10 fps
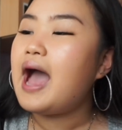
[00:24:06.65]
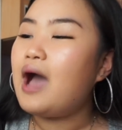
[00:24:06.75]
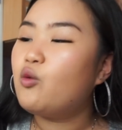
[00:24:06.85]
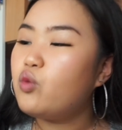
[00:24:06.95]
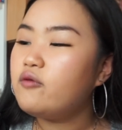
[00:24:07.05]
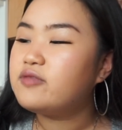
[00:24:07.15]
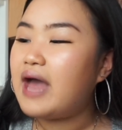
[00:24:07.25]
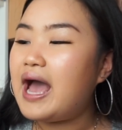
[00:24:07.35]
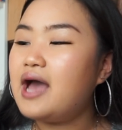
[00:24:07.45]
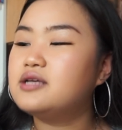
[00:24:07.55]
And with
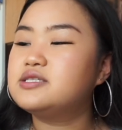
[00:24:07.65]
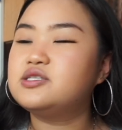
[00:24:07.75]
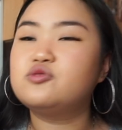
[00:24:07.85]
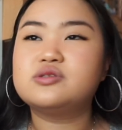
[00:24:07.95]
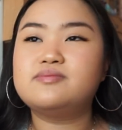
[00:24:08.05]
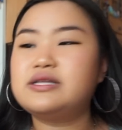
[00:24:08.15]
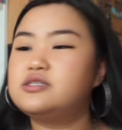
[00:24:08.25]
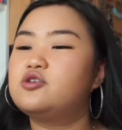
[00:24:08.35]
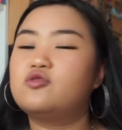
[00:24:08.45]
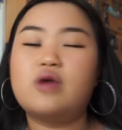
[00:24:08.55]
that, she was meant
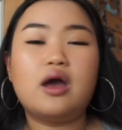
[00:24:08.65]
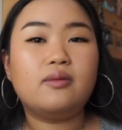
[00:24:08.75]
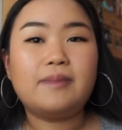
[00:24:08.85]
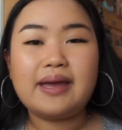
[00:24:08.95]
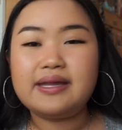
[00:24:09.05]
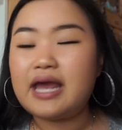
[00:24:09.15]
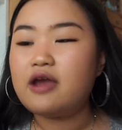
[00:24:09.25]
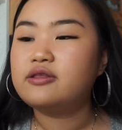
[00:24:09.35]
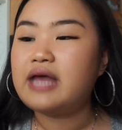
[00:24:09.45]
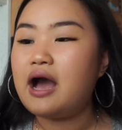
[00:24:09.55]
to
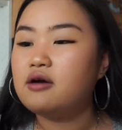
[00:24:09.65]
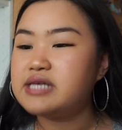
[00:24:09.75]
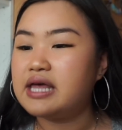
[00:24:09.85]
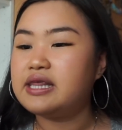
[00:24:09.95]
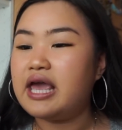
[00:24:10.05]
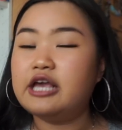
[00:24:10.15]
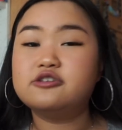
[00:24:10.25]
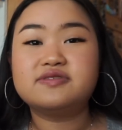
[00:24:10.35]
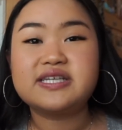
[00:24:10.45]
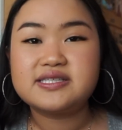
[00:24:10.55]
inherit the house at the age
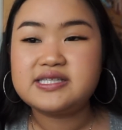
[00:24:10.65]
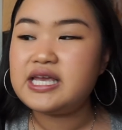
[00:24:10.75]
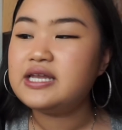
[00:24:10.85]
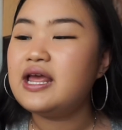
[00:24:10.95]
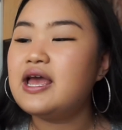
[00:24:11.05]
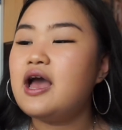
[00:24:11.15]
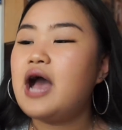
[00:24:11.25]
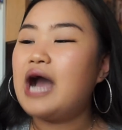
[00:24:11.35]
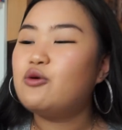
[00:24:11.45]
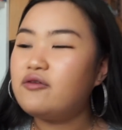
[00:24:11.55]
of 16.
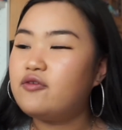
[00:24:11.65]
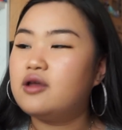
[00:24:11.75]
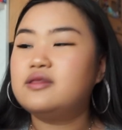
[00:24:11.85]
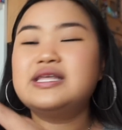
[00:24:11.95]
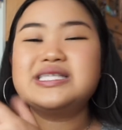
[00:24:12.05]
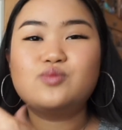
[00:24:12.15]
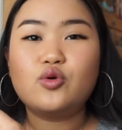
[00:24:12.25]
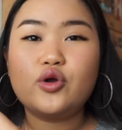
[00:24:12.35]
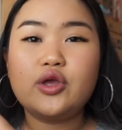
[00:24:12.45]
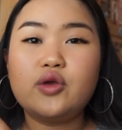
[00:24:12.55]
However, this
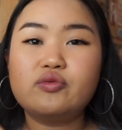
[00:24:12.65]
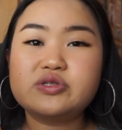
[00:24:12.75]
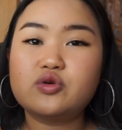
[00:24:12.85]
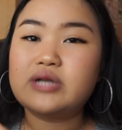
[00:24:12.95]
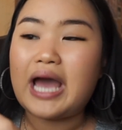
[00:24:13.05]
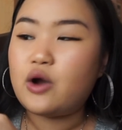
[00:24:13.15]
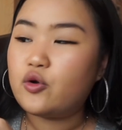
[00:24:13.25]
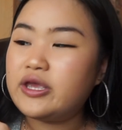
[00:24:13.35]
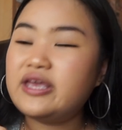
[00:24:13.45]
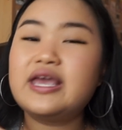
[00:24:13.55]
boy who is called
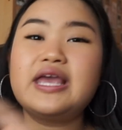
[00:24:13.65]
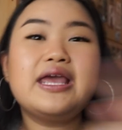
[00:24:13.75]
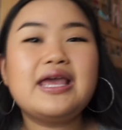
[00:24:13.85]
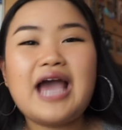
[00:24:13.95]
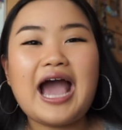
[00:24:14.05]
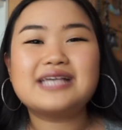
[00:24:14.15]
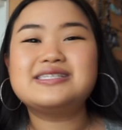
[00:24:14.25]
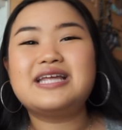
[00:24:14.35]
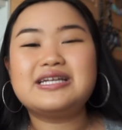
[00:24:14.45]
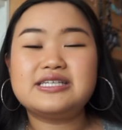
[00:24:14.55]
Aoi, he
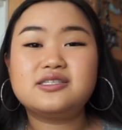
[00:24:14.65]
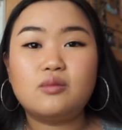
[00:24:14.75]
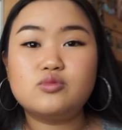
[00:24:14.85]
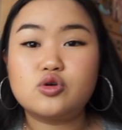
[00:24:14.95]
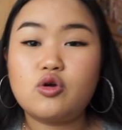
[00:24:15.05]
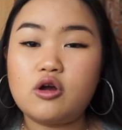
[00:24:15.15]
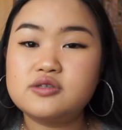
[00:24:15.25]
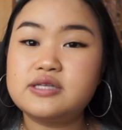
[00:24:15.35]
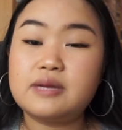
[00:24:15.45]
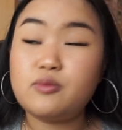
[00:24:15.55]
accidentally stumbled
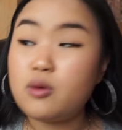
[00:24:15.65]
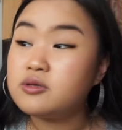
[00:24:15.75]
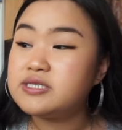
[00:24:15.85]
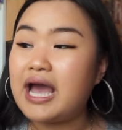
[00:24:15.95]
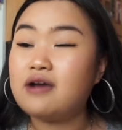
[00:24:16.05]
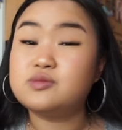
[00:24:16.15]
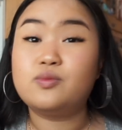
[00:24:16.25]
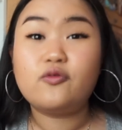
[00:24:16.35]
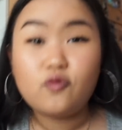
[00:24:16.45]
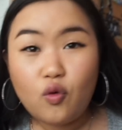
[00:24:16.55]
across the Momochi house
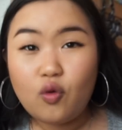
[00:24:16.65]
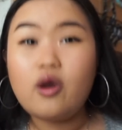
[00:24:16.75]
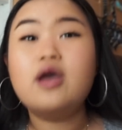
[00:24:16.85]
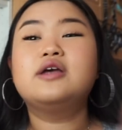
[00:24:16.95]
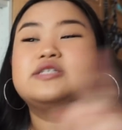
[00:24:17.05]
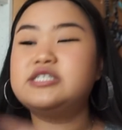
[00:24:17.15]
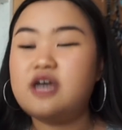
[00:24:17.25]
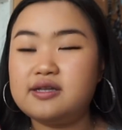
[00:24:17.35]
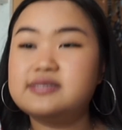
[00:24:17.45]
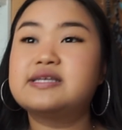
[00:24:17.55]
before she
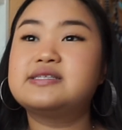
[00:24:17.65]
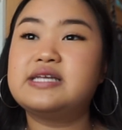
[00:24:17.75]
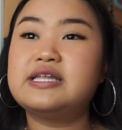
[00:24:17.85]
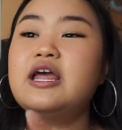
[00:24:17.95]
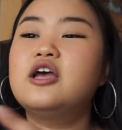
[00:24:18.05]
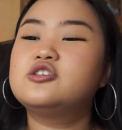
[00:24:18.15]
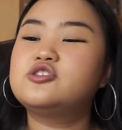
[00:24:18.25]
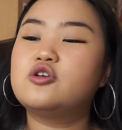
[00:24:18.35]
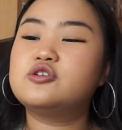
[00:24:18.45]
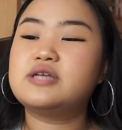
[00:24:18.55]
turned 16.
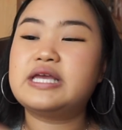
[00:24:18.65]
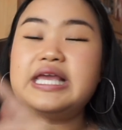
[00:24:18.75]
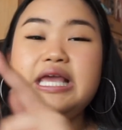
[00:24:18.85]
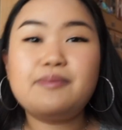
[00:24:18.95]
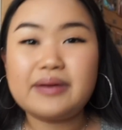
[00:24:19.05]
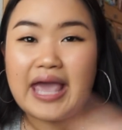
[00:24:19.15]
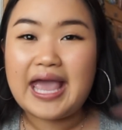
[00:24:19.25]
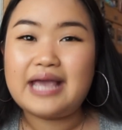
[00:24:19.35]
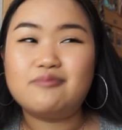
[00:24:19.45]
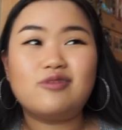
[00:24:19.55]
So he
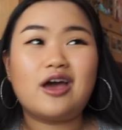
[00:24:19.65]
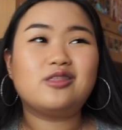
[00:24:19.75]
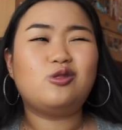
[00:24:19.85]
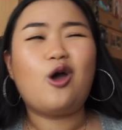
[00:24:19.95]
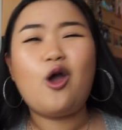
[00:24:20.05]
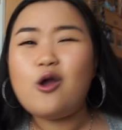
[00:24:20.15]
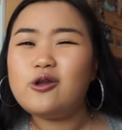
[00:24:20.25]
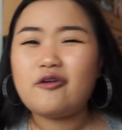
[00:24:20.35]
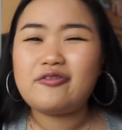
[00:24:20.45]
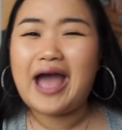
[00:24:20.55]
became like the
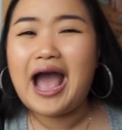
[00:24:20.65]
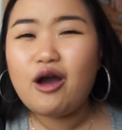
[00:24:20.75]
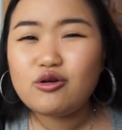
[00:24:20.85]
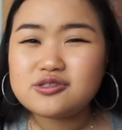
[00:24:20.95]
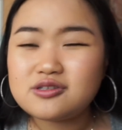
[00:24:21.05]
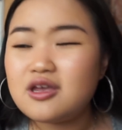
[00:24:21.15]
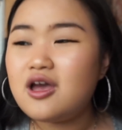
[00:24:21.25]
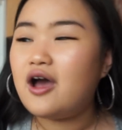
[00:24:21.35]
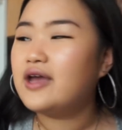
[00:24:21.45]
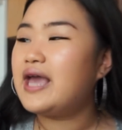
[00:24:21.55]
owner of the house,
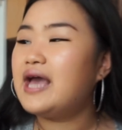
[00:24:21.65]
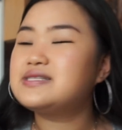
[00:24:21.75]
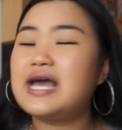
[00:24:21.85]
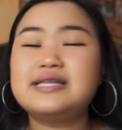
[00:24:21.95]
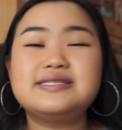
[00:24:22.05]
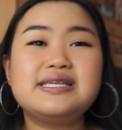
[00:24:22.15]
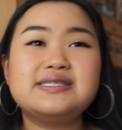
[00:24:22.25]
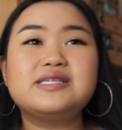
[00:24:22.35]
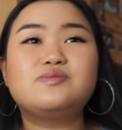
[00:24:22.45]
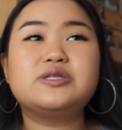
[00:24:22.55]
I guess. And
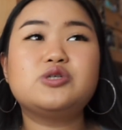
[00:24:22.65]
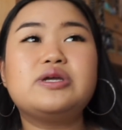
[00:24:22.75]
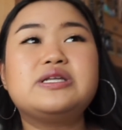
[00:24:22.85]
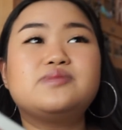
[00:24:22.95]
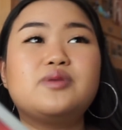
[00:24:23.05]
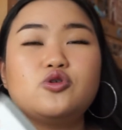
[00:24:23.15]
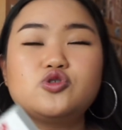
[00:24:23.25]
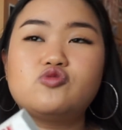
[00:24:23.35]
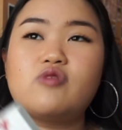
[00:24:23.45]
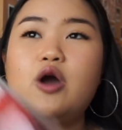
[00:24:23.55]
since it's between the
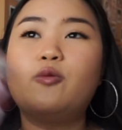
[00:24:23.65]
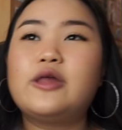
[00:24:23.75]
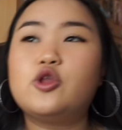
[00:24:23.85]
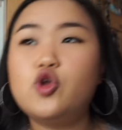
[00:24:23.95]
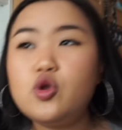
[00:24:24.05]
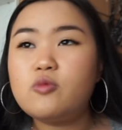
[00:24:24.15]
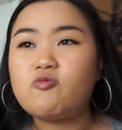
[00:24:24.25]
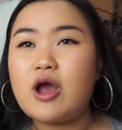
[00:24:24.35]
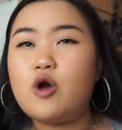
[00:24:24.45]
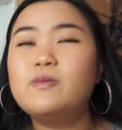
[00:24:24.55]
spiritual realm and the human
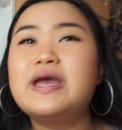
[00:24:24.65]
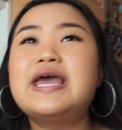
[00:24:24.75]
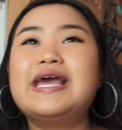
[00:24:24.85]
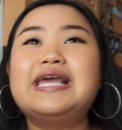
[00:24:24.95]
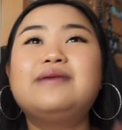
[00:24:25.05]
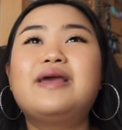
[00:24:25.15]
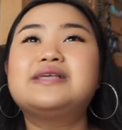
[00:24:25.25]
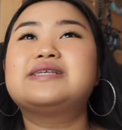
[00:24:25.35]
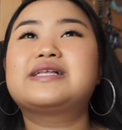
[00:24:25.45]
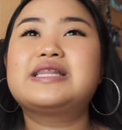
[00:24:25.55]
realm, he
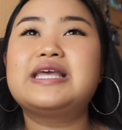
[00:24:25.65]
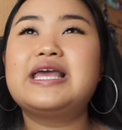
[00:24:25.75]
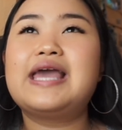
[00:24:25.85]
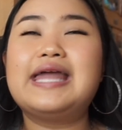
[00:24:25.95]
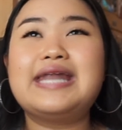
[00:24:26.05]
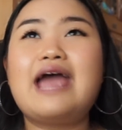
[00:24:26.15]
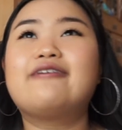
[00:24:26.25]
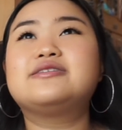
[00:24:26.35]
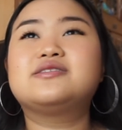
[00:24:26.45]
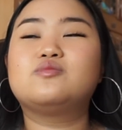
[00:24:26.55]
basically
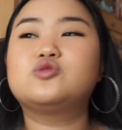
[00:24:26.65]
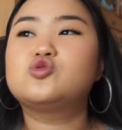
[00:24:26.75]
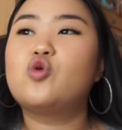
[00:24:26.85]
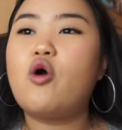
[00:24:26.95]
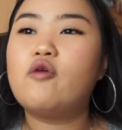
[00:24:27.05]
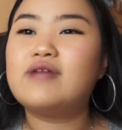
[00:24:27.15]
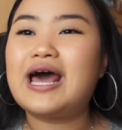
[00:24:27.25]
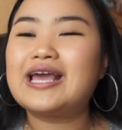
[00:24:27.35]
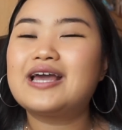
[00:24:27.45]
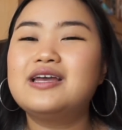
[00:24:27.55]
inherits some sort of,
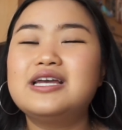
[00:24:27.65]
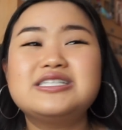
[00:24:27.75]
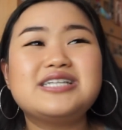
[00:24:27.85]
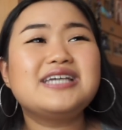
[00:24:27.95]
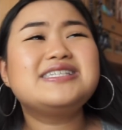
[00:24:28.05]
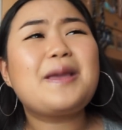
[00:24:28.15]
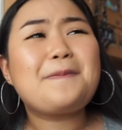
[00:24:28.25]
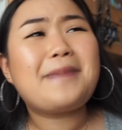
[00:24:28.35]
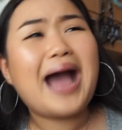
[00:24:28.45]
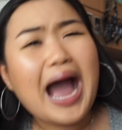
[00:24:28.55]
like, should I say
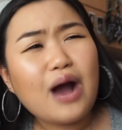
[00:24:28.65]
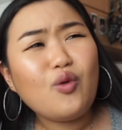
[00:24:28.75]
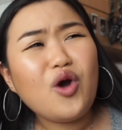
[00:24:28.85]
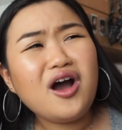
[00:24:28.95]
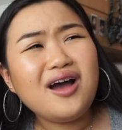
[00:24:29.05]
power?